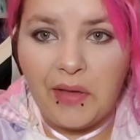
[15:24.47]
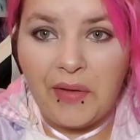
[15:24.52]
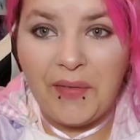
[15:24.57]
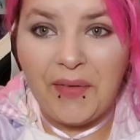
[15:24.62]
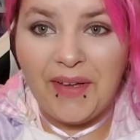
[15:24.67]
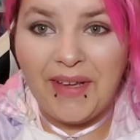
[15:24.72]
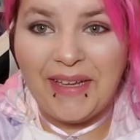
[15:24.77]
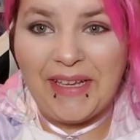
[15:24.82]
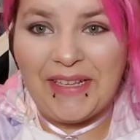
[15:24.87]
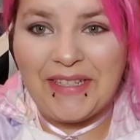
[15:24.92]

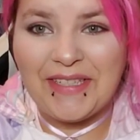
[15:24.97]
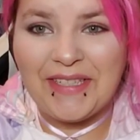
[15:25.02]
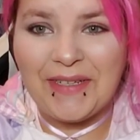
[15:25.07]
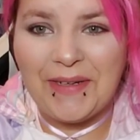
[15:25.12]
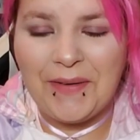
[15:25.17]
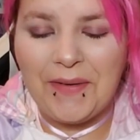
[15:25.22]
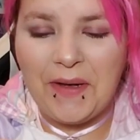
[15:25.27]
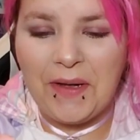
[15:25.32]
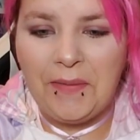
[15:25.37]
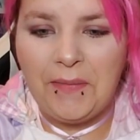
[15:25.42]
Okay,
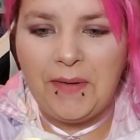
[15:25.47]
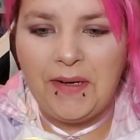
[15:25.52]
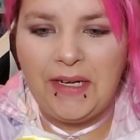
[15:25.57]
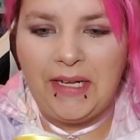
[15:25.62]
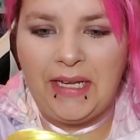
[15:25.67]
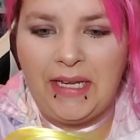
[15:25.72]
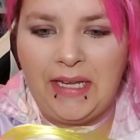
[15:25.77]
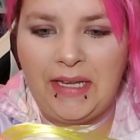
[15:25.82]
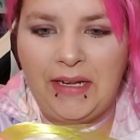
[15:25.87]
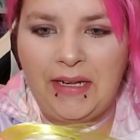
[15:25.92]
so I went
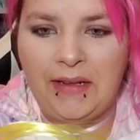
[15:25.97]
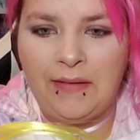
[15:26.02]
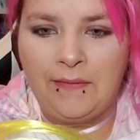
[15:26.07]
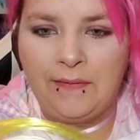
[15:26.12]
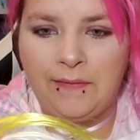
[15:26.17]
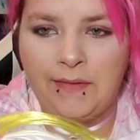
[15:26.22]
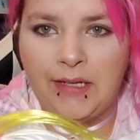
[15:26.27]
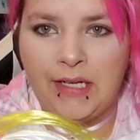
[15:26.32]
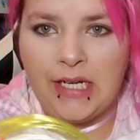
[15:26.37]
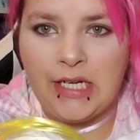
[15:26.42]
ahead and
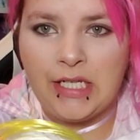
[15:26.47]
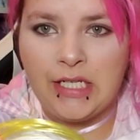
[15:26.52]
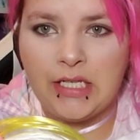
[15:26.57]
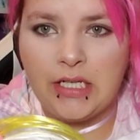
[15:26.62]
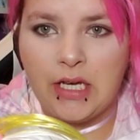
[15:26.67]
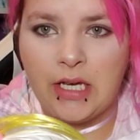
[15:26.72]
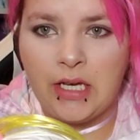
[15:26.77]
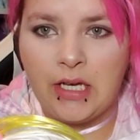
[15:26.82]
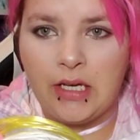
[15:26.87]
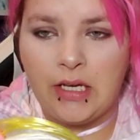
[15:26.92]
finished
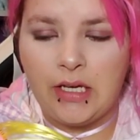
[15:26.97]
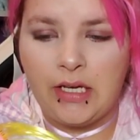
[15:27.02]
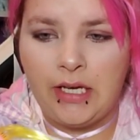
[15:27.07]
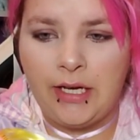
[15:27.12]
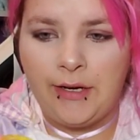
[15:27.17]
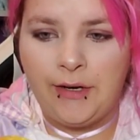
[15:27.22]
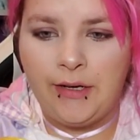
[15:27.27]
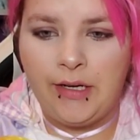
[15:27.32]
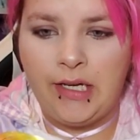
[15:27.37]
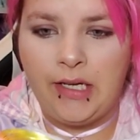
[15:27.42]
uh,
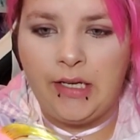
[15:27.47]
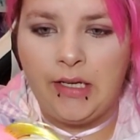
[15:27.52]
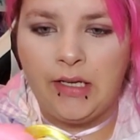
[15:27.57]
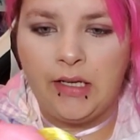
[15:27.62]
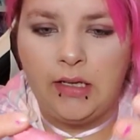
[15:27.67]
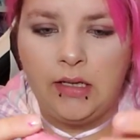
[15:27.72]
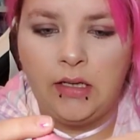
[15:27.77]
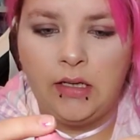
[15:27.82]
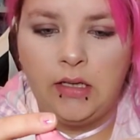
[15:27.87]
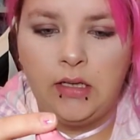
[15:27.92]

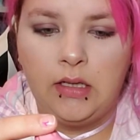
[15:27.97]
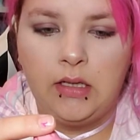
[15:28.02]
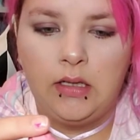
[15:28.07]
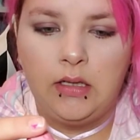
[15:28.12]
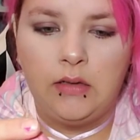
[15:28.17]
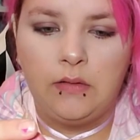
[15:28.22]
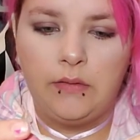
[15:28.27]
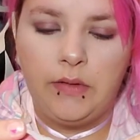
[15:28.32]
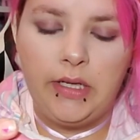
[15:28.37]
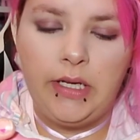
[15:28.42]

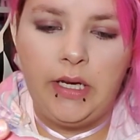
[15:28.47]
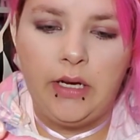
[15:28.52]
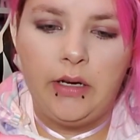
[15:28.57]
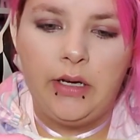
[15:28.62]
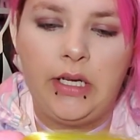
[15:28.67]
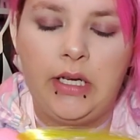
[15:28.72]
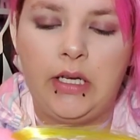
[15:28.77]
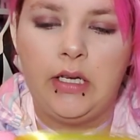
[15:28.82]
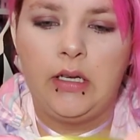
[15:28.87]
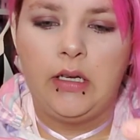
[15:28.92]
hairing,
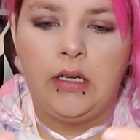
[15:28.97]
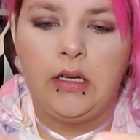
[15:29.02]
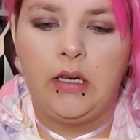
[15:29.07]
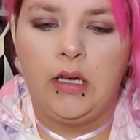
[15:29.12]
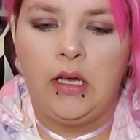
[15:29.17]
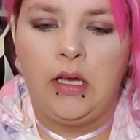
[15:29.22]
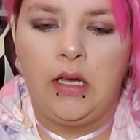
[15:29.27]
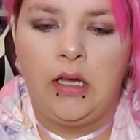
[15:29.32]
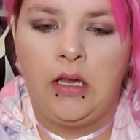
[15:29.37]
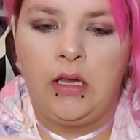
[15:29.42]
re-hairing
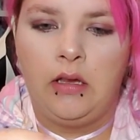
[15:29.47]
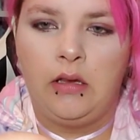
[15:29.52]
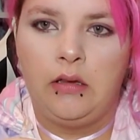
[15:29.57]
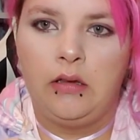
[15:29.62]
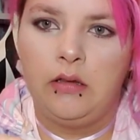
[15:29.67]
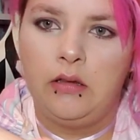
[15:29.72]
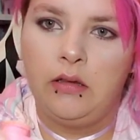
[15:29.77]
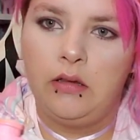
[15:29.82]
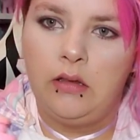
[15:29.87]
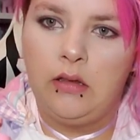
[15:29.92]
uh,
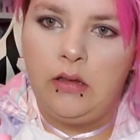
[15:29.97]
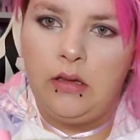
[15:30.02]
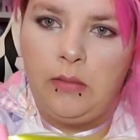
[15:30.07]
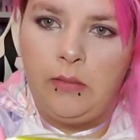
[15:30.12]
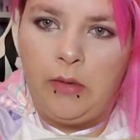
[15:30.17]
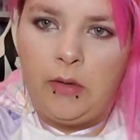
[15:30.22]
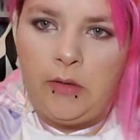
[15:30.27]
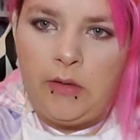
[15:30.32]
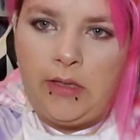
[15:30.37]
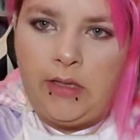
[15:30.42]
the
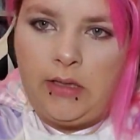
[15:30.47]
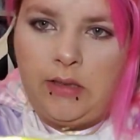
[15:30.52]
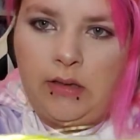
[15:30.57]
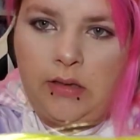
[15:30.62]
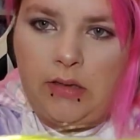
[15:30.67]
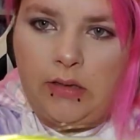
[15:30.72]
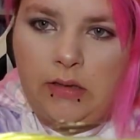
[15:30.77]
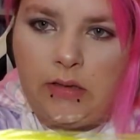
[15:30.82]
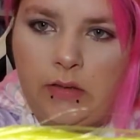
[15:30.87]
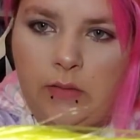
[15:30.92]
pony.
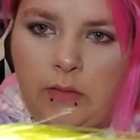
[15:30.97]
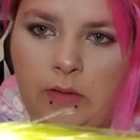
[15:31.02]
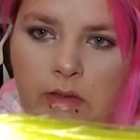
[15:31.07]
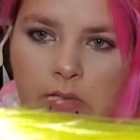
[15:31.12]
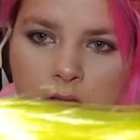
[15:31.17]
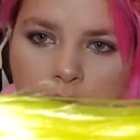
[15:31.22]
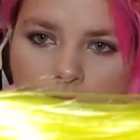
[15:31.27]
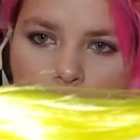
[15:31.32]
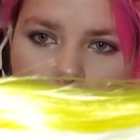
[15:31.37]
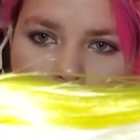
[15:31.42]
This is what it
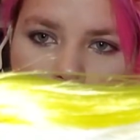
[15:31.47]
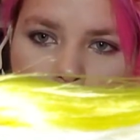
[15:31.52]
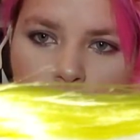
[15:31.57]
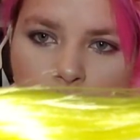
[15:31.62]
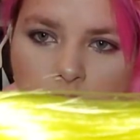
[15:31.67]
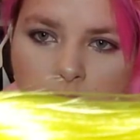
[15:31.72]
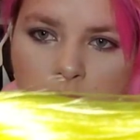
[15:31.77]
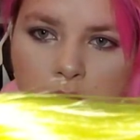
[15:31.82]
looks like.